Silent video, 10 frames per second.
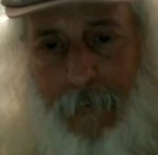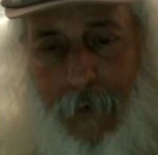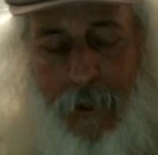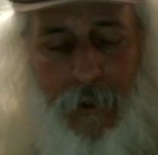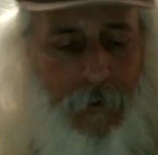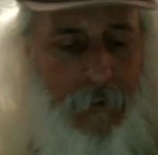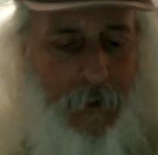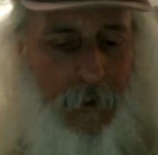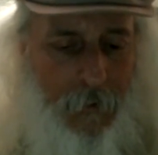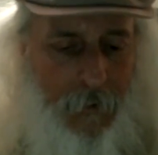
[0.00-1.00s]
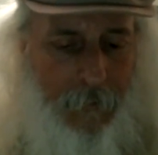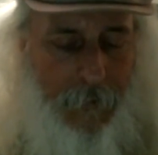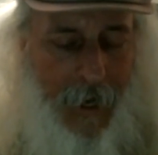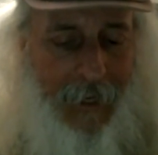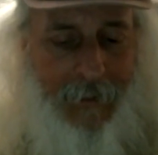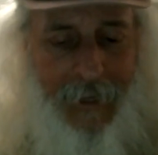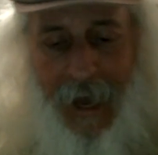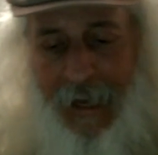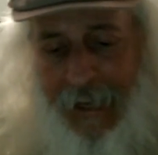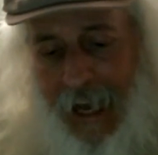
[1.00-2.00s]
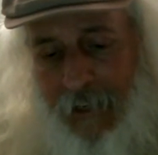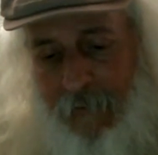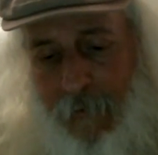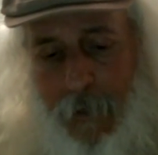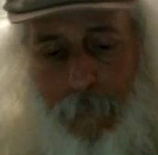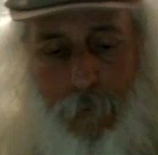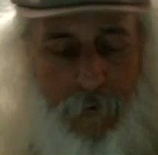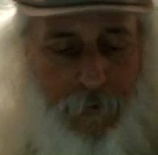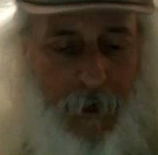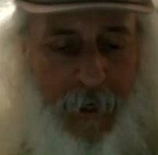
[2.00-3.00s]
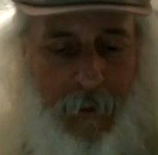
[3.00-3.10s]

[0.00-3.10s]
I mean, you, you edit the heck out of them, you proofread